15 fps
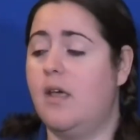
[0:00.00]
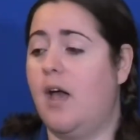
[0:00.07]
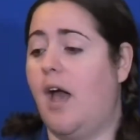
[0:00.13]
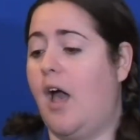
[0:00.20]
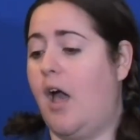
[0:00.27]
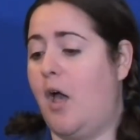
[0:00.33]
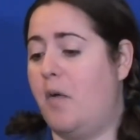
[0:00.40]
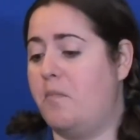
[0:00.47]

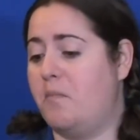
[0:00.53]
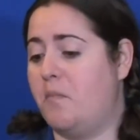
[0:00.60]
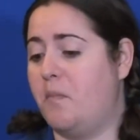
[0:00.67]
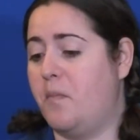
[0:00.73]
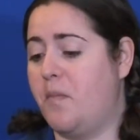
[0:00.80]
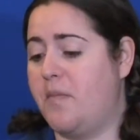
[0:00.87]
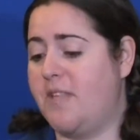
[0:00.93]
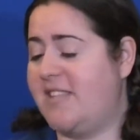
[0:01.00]
Um,
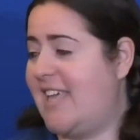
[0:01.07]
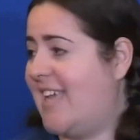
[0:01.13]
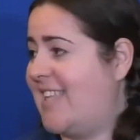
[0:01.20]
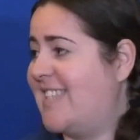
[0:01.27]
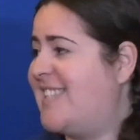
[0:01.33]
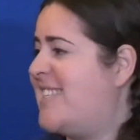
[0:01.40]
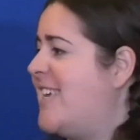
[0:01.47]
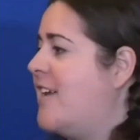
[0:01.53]
and they
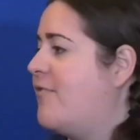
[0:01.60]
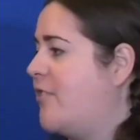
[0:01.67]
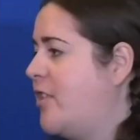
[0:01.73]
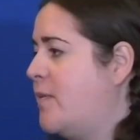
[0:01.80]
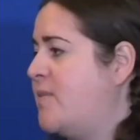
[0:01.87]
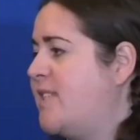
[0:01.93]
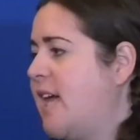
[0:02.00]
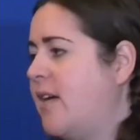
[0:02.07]
can see it for
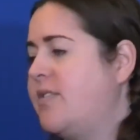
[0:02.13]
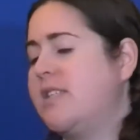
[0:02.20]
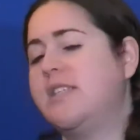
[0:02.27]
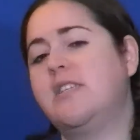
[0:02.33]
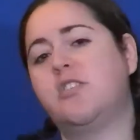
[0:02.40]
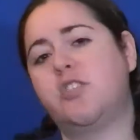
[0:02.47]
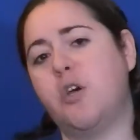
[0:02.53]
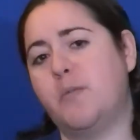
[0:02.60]
themselves. Because
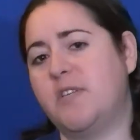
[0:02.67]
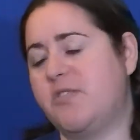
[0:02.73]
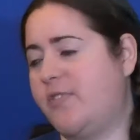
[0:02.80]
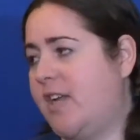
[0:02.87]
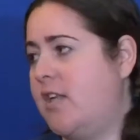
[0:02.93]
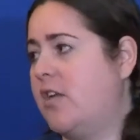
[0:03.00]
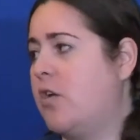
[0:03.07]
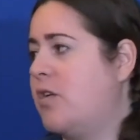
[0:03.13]
it's so much
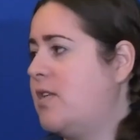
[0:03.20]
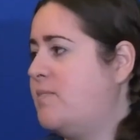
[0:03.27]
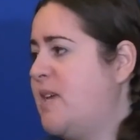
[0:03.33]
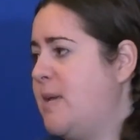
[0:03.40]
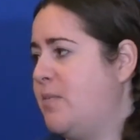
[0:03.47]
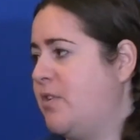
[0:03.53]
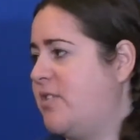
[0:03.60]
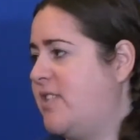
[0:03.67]
fun to go to
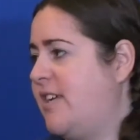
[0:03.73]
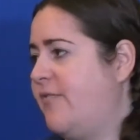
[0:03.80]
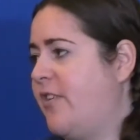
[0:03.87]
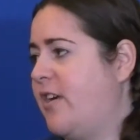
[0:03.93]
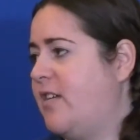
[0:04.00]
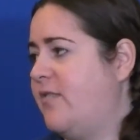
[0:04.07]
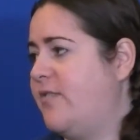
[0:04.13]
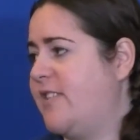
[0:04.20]
people's
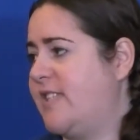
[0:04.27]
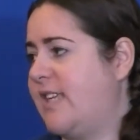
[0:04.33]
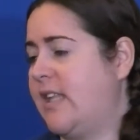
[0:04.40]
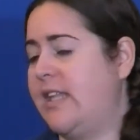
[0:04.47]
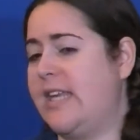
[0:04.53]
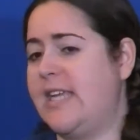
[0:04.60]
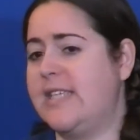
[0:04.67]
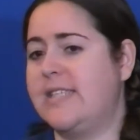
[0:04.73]
different
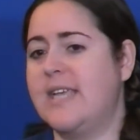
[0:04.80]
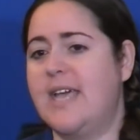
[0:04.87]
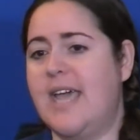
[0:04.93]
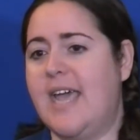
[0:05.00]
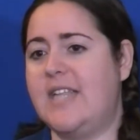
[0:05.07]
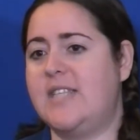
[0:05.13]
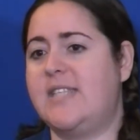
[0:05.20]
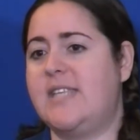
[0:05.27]
facilities
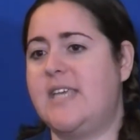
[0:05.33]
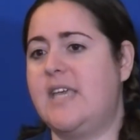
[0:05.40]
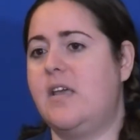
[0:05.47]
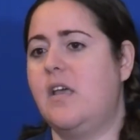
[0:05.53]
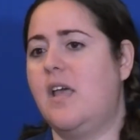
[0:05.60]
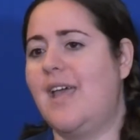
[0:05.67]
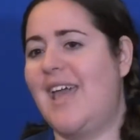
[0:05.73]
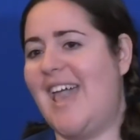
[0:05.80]
and see,
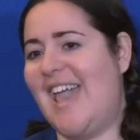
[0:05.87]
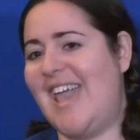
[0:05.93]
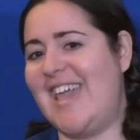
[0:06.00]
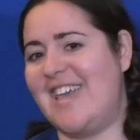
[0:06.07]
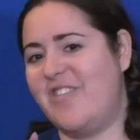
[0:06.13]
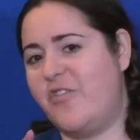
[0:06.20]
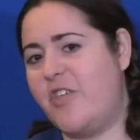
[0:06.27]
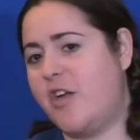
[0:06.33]

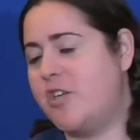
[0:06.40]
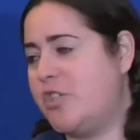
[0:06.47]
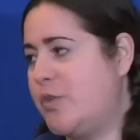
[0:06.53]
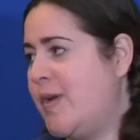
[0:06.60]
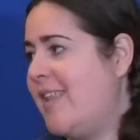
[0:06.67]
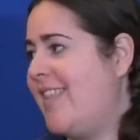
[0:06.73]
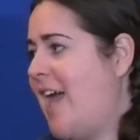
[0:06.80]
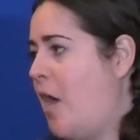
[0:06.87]
hey, they're
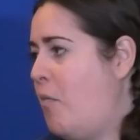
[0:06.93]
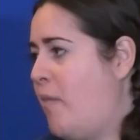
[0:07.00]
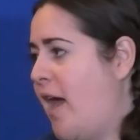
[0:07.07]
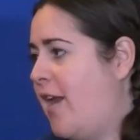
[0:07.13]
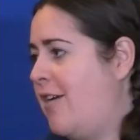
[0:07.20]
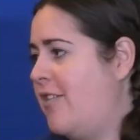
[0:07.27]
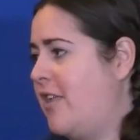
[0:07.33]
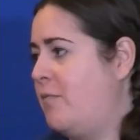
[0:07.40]
doing that
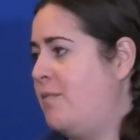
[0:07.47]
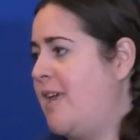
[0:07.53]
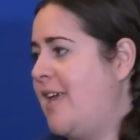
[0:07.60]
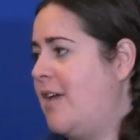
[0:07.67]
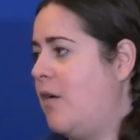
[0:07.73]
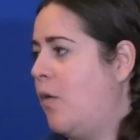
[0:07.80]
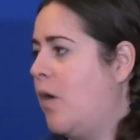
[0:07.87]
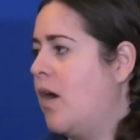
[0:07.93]
better than
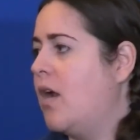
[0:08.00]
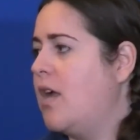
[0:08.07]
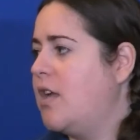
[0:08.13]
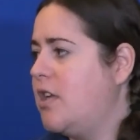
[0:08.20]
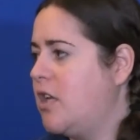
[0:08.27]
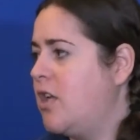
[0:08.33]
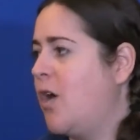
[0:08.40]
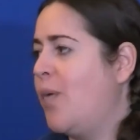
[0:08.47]
me, or
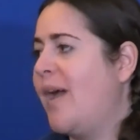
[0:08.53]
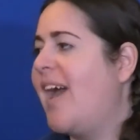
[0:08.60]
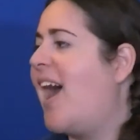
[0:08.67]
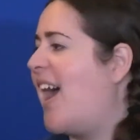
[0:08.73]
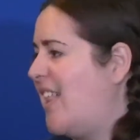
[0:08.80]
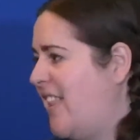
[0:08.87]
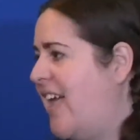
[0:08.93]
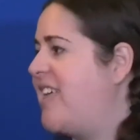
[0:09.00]
you know what,
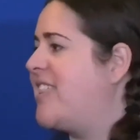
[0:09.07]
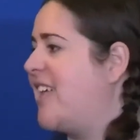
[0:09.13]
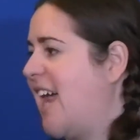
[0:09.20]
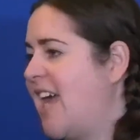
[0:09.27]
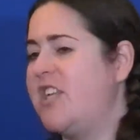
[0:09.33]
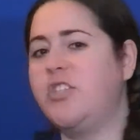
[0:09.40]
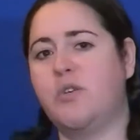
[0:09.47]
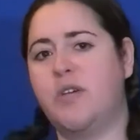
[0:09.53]
I like that
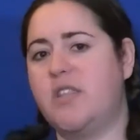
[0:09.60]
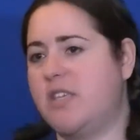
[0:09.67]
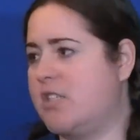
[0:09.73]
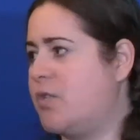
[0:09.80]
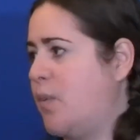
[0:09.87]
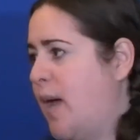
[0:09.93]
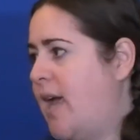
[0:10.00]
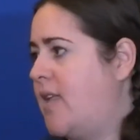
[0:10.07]
I do it
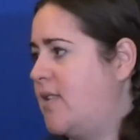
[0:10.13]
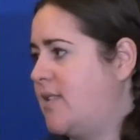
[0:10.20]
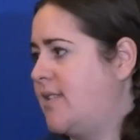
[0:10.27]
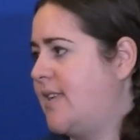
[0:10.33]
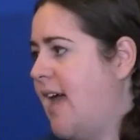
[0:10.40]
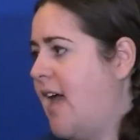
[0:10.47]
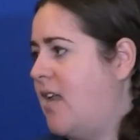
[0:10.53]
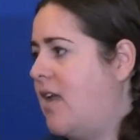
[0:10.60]
this way
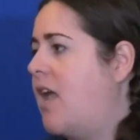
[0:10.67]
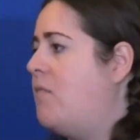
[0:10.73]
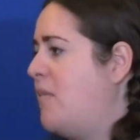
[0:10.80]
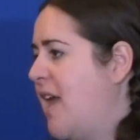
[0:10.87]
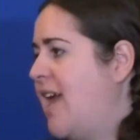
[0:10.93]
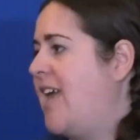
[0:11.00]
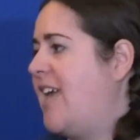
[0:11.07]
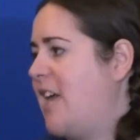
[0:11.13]
instead, right. and
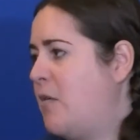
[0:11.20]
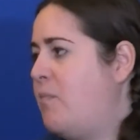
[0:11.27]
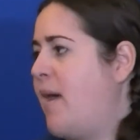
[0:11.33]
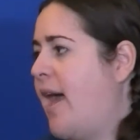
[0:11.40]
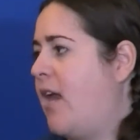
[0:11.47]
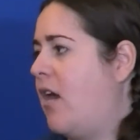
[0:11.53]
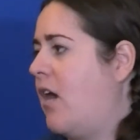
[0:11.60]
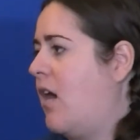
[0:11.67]
making it
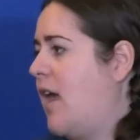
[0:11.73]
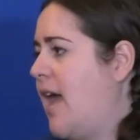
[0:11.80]
better.